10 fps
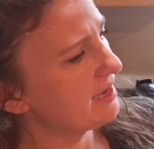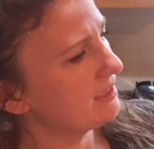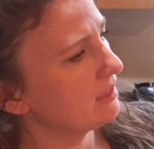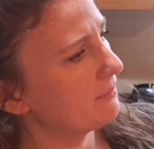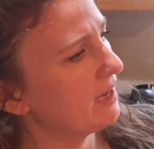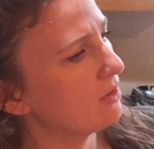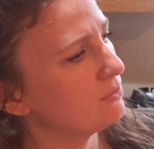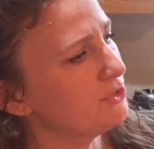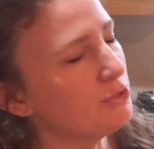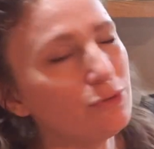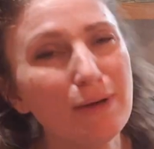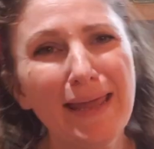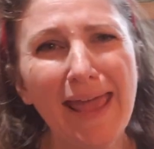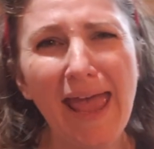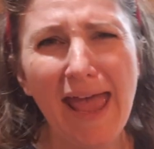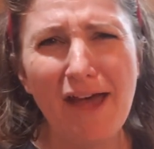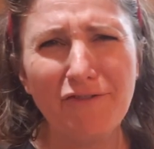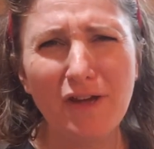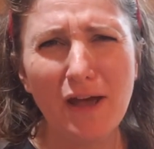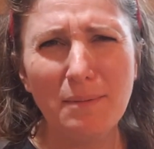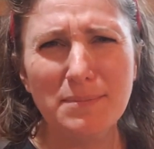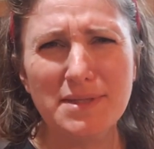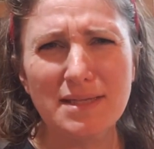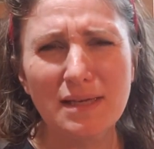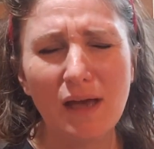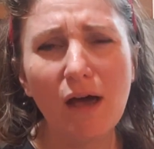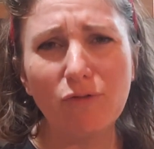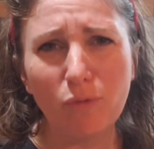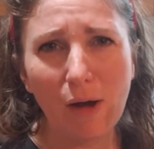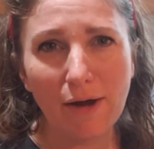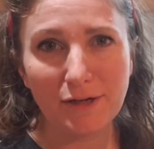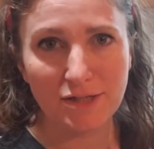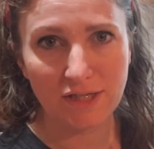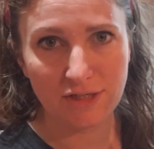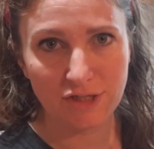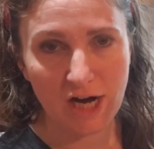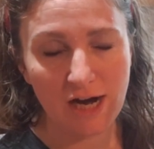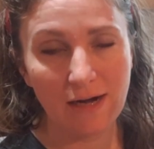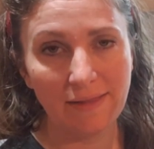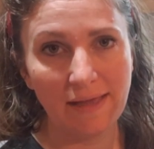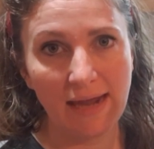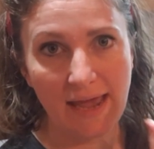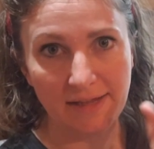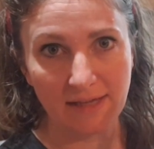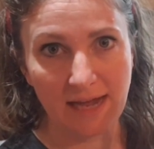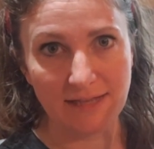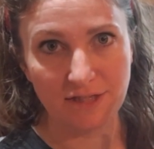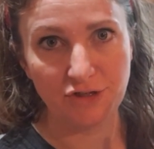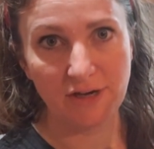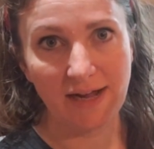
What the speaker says: added about 2.5 cups of water to the jar and then added the concentrate